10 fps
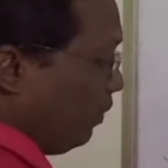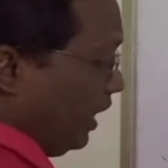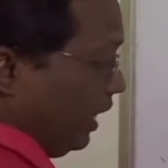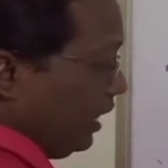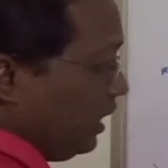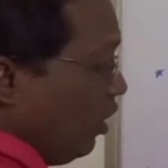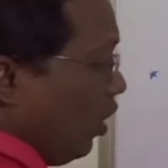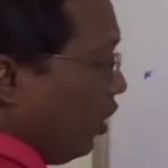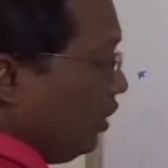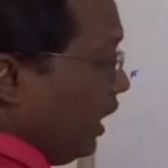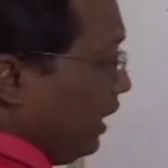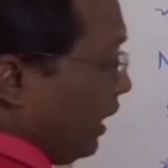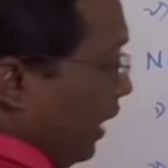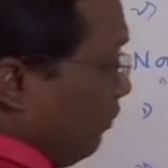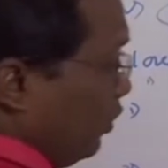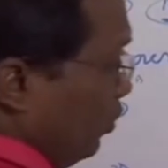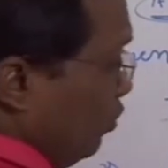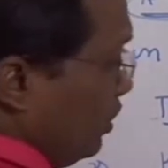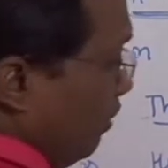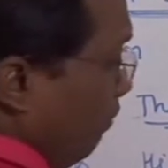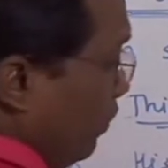pair, on that time use a